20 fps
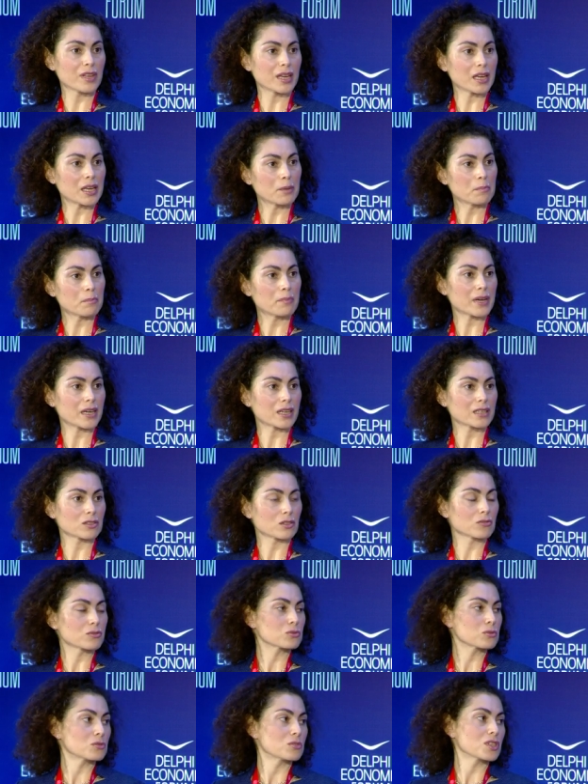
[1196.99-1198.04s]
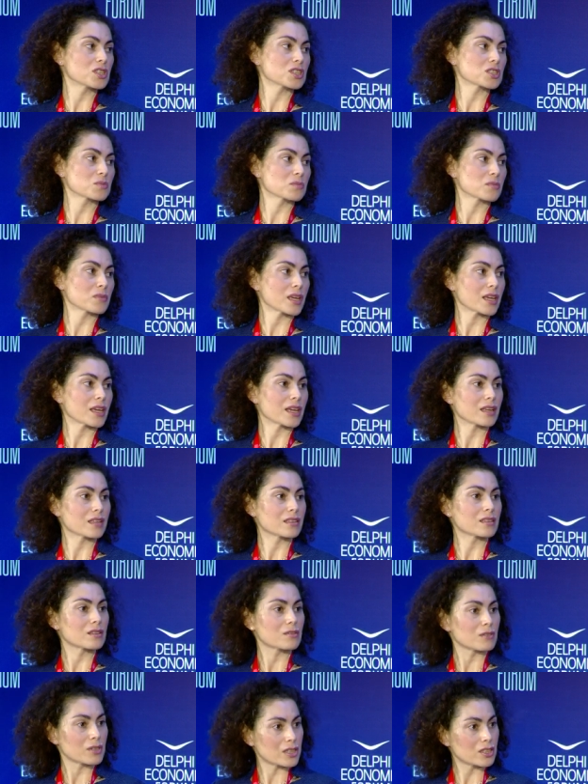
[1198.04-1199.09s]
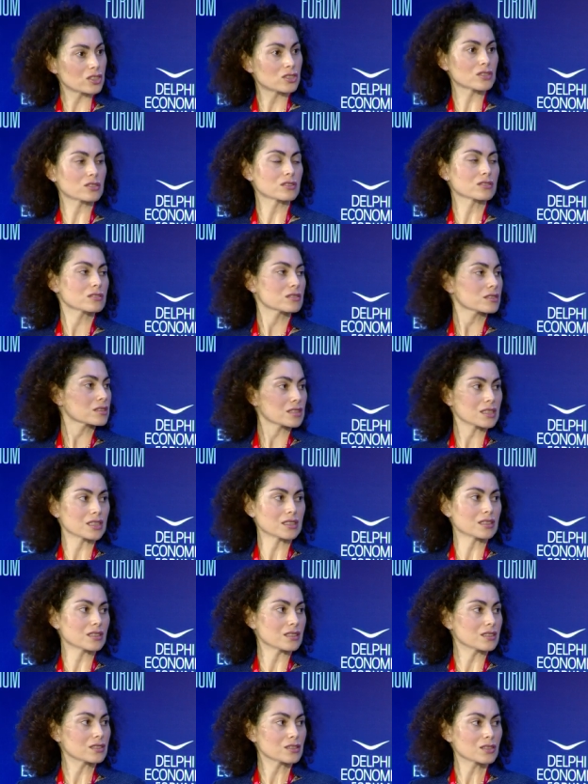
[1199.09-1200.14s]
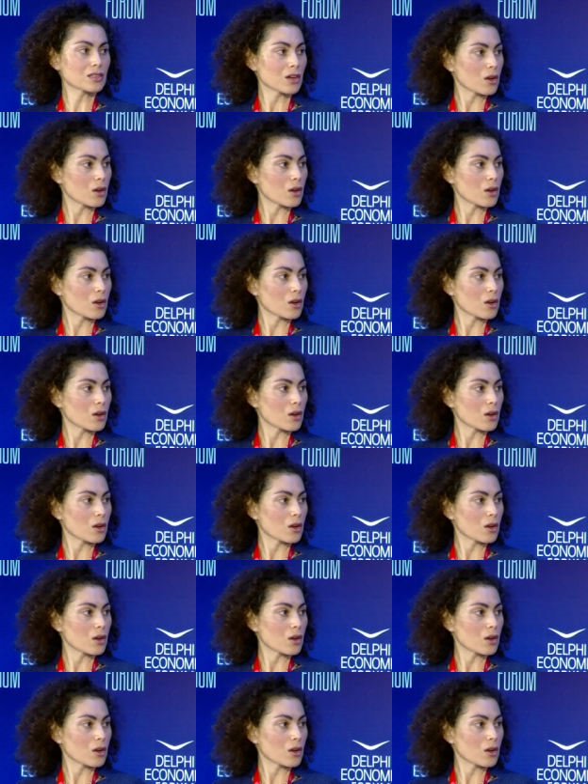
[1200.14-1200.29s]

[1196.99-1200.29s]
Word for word: the impact of tourism in regions, cities,